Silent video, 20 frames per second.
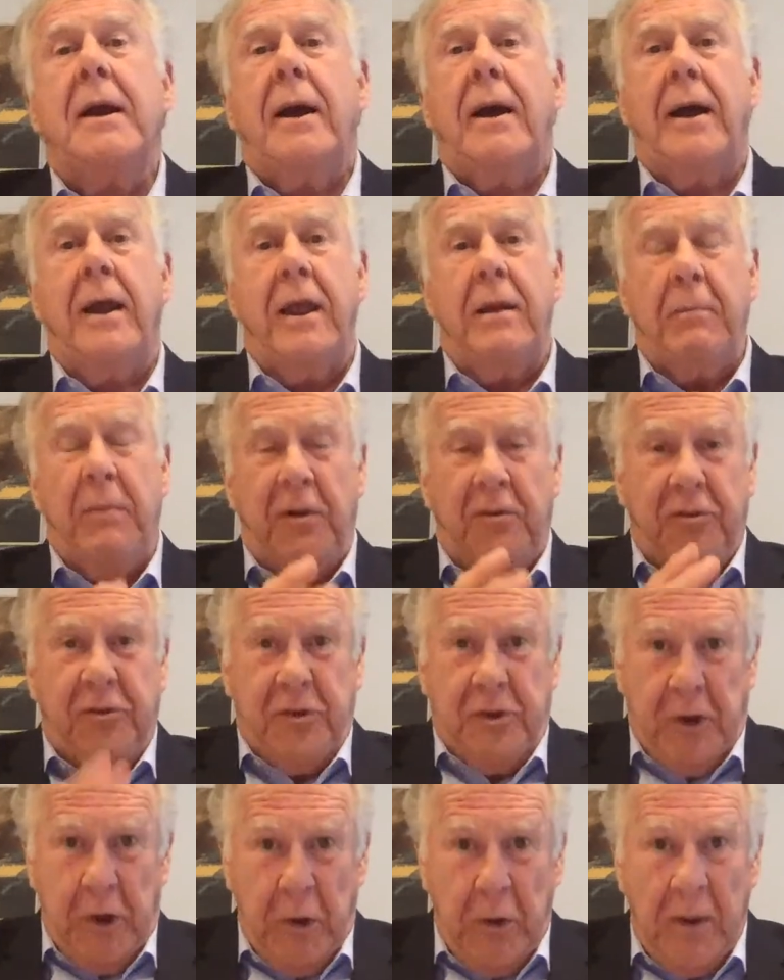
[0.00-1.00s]
I am a
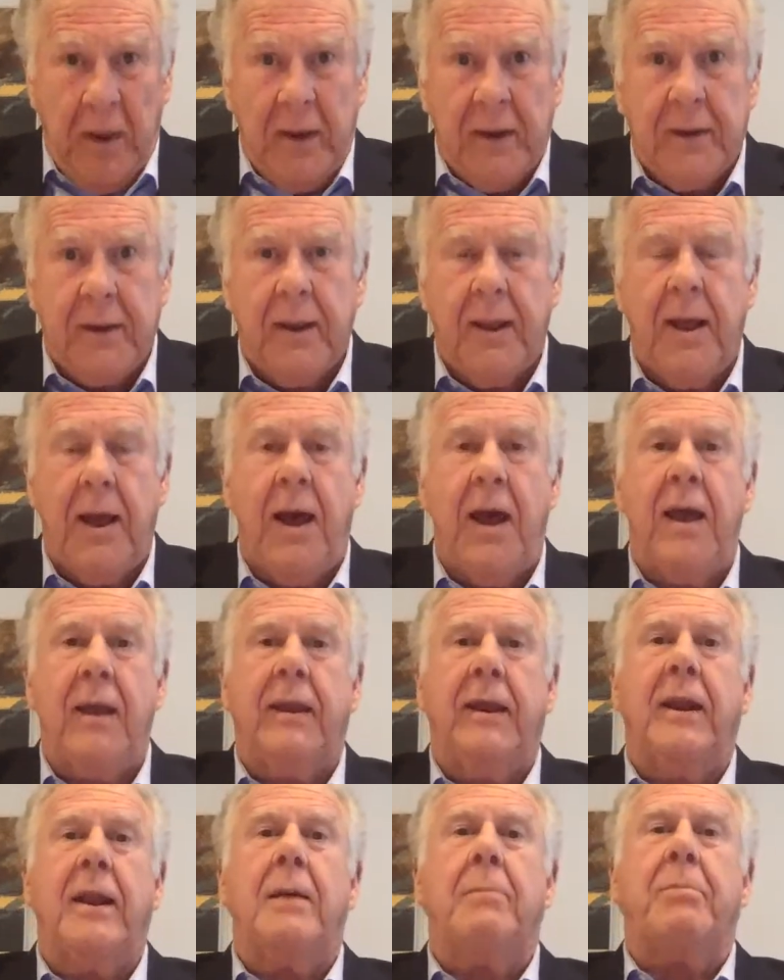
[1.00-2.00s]
student. I
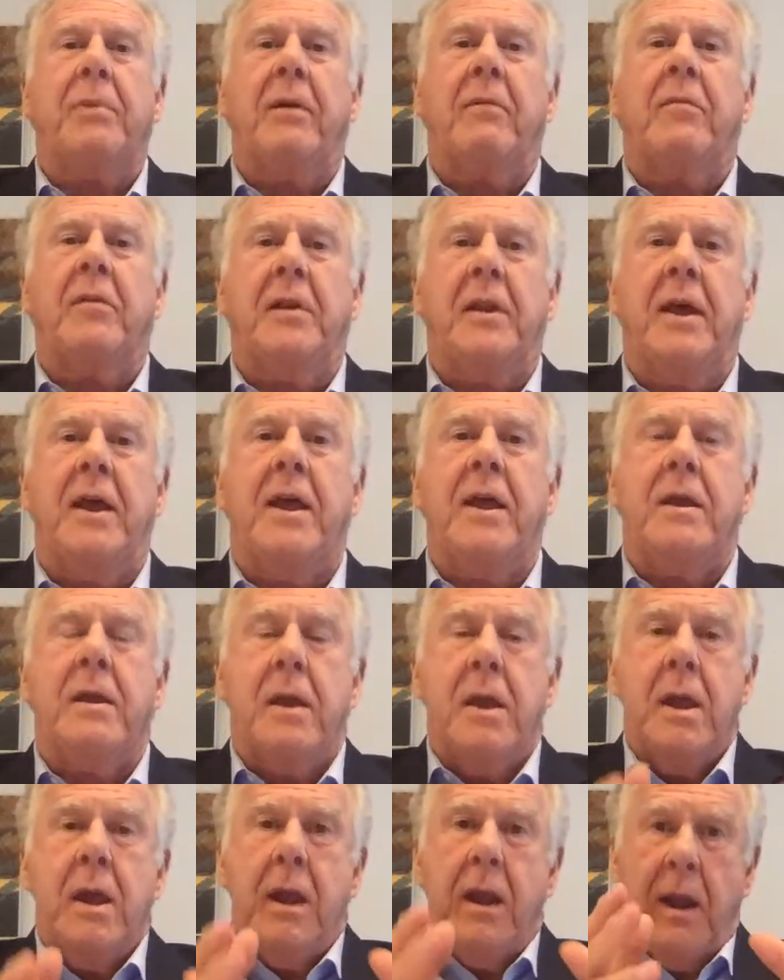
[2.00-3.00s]
get up every
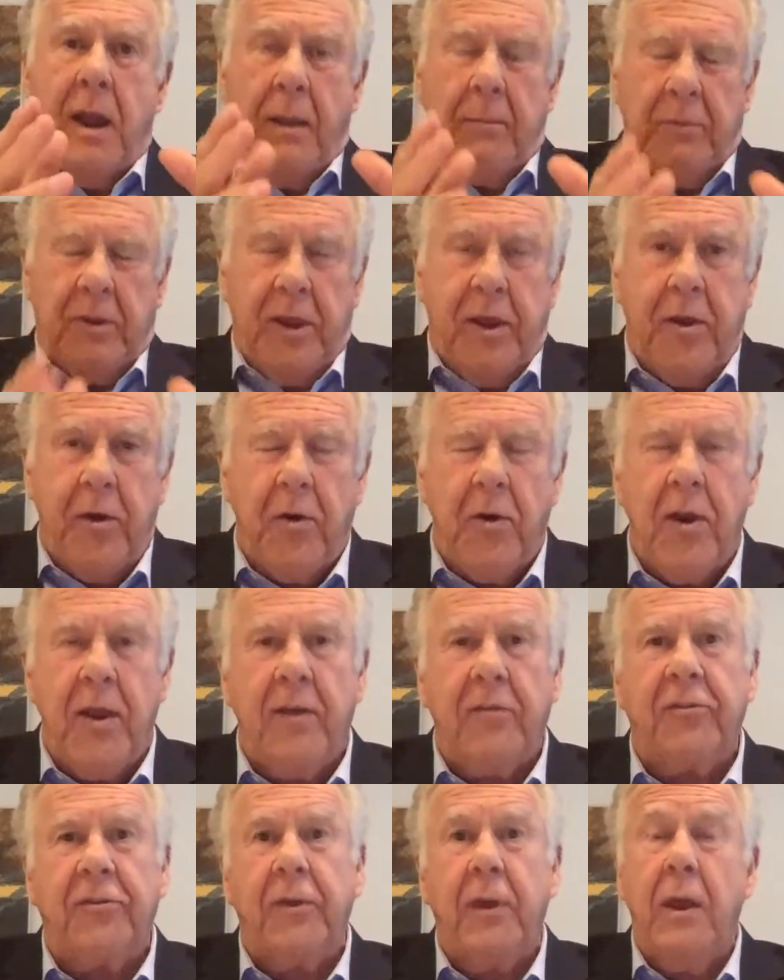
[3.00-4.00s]
day and I'm
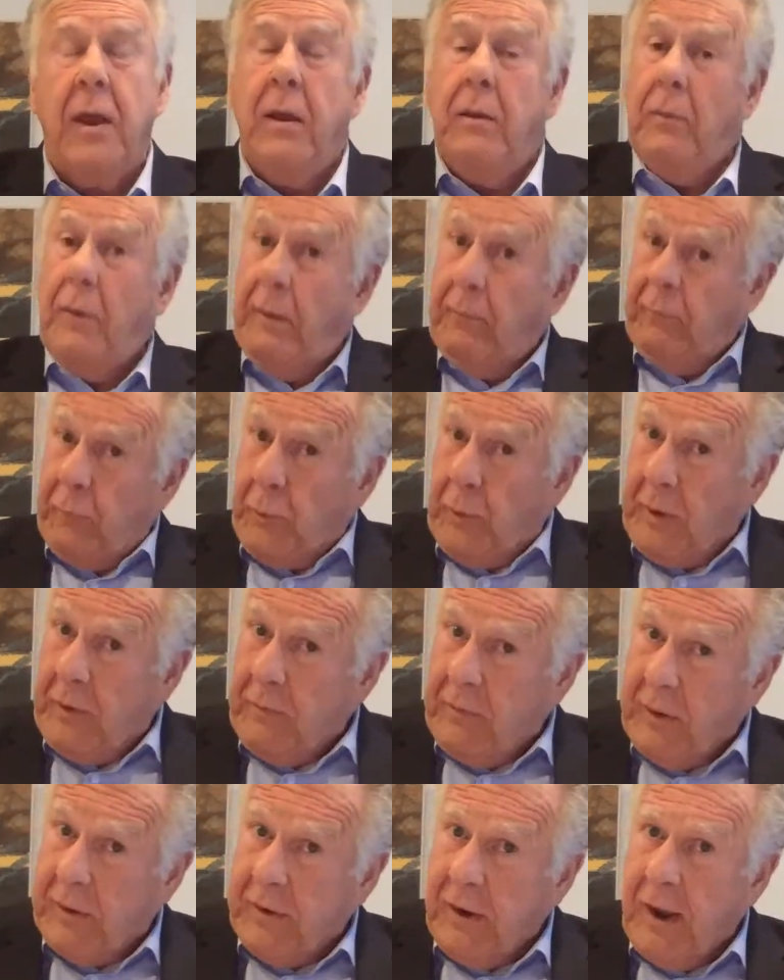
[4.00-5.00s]
curious. That was one
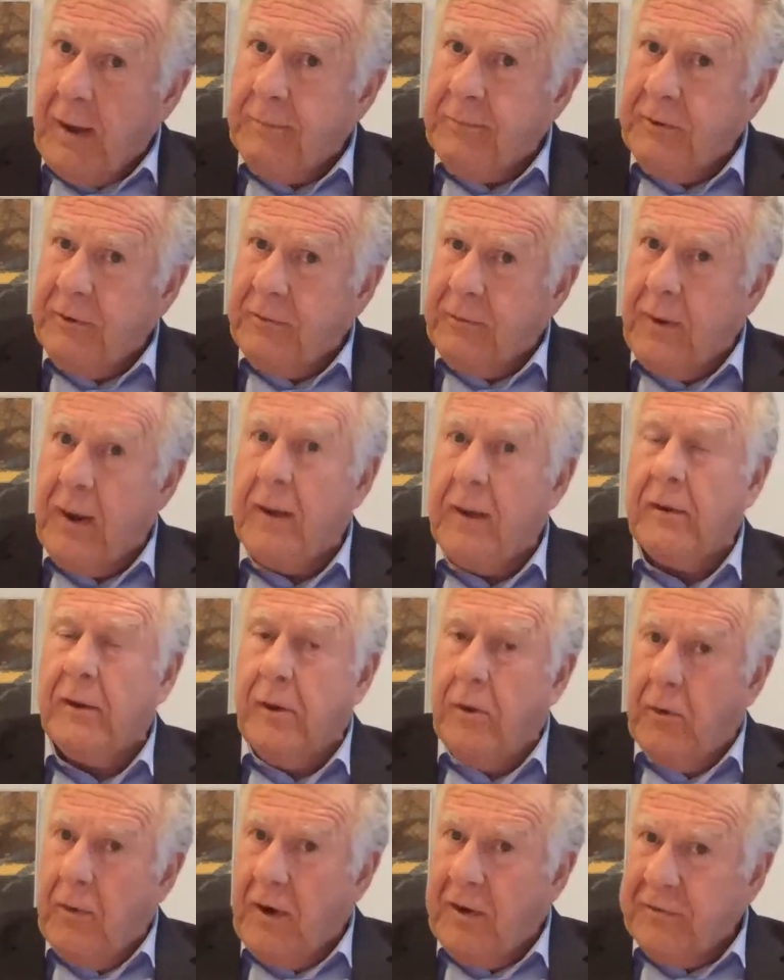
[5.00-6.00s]
of our topics, right?
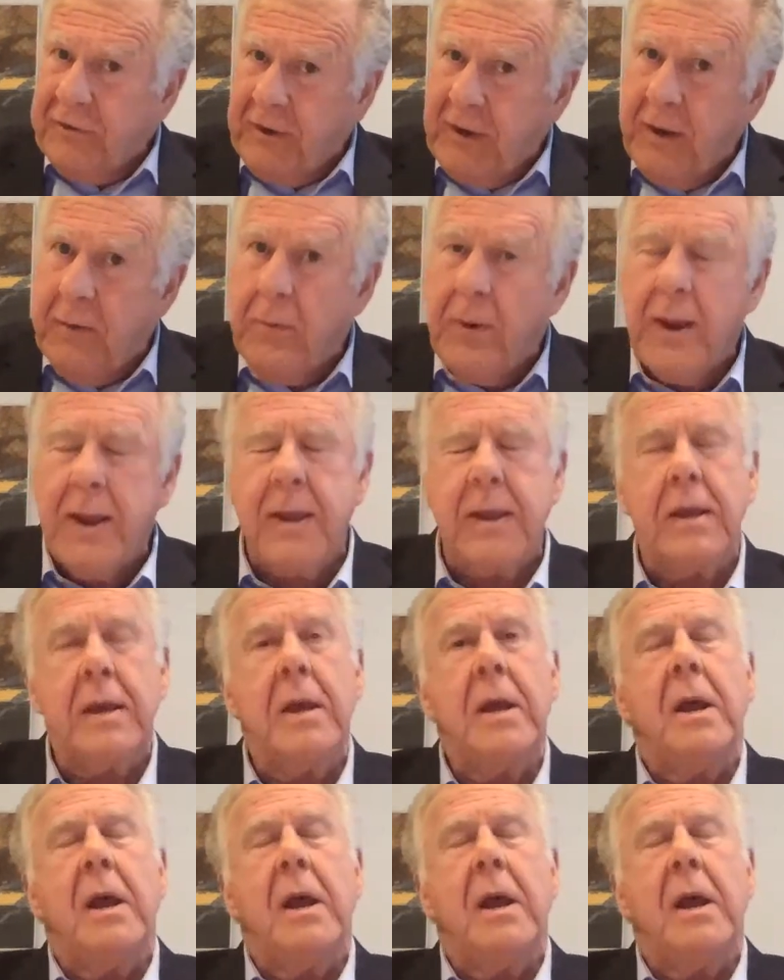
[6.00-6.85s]
Curiosity, right?